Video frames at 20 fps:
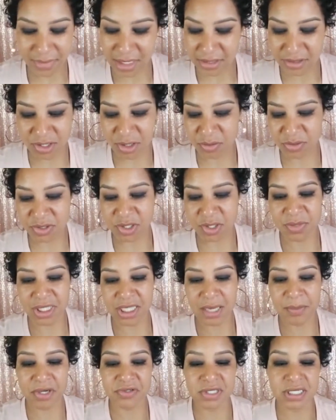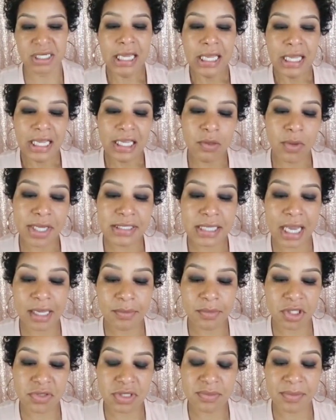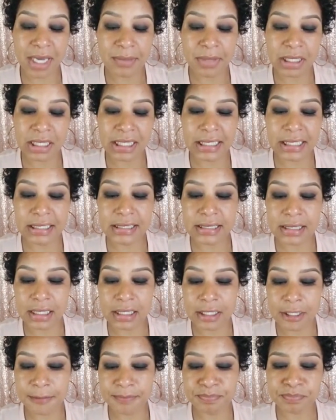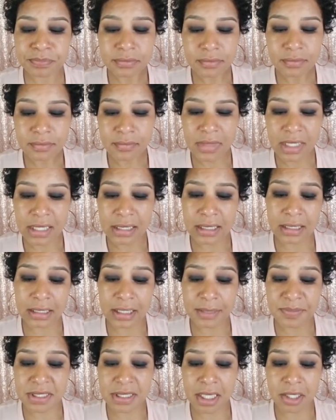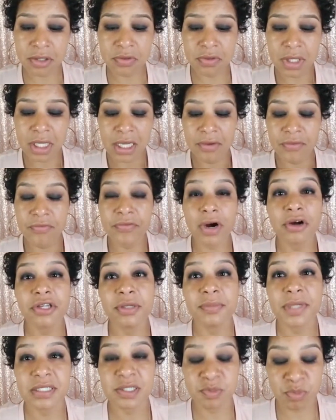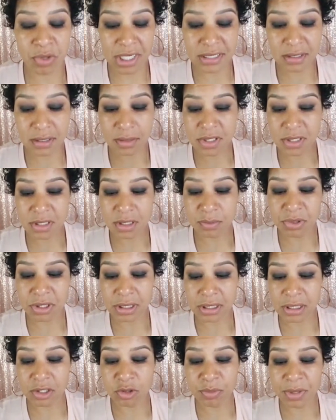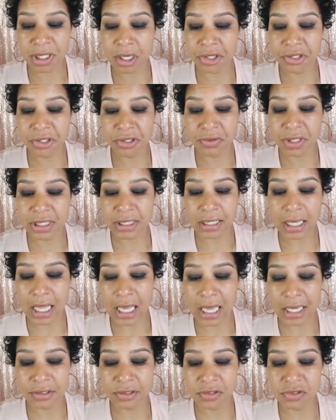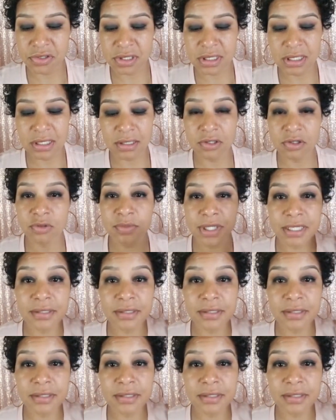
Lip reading: Don't be that person. Anyways, I'm using Maybelline's Calypso Volume Express. So I'm just going to put a little bit on. You don't need a lot. You just need a little bit.